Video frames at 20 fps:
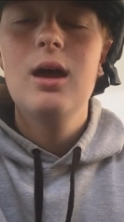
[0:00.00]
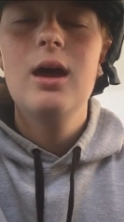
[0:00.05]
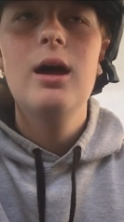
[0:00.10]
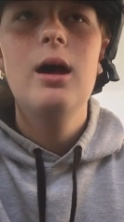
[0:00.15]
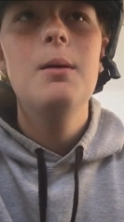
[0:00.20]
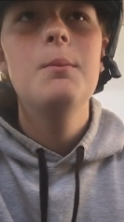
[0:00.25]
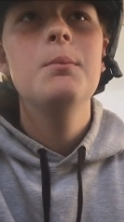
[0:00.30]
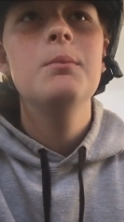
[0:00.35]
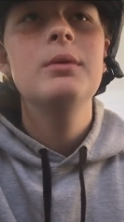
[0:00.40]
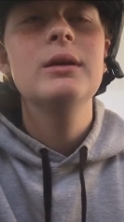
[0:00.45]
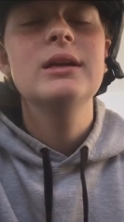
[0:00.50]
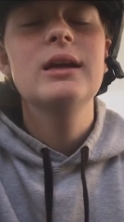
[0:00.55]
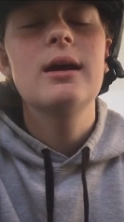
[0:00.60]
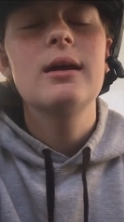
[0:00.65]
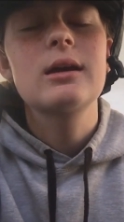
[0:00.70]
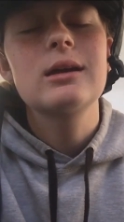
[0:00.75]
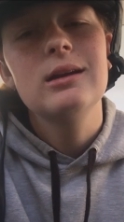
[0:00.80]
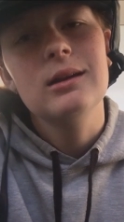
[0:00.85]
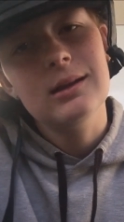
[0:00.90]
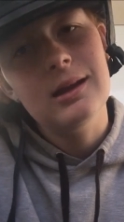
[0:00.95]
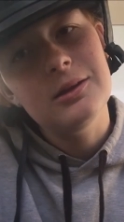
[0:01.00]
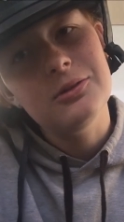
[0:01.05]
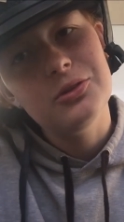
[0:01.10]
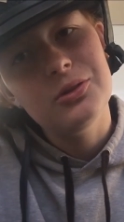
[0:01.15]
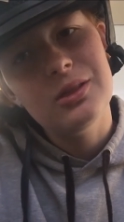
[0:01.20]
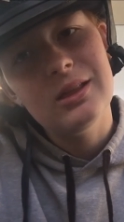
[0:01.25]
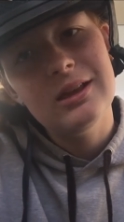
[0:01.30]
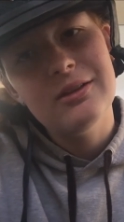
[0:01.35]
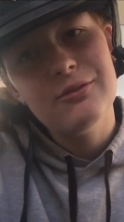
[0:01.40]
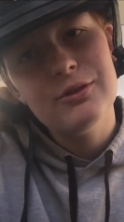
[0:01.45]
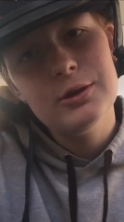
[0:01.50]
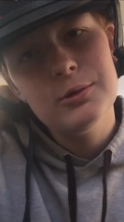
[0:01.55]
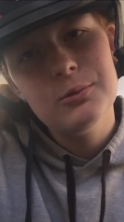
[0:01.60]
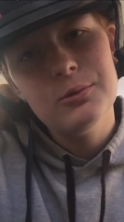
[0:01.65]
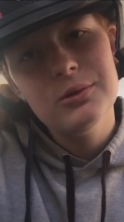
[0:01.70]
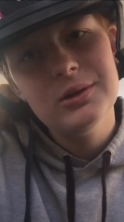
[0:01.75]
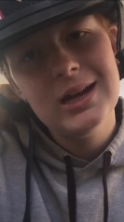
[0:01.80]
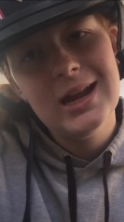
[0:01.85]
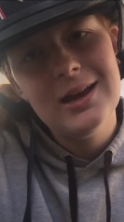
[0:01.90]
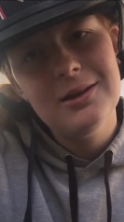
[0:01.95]
Um, but yeah, I'm going to go do the arena
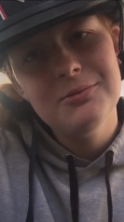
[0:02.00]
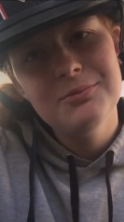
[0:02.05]
walk.